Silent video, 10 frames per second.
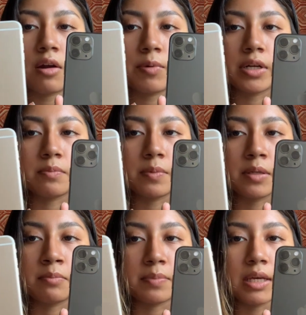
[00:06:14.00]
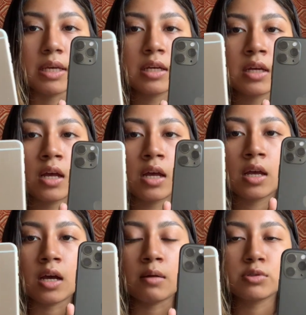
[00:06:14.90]
already been big.
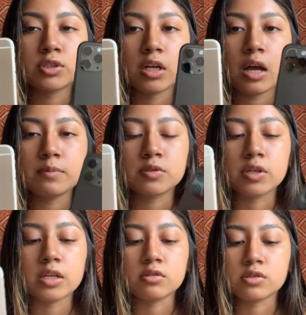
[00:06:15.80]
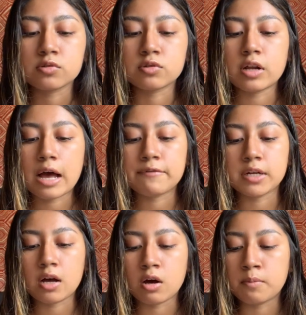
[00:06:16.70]
I'm just gonna have to get used to not having a
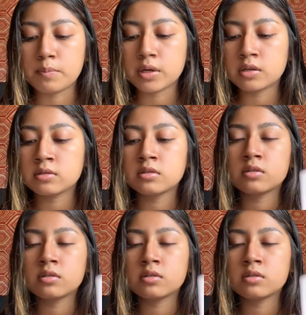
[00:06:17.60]
home button,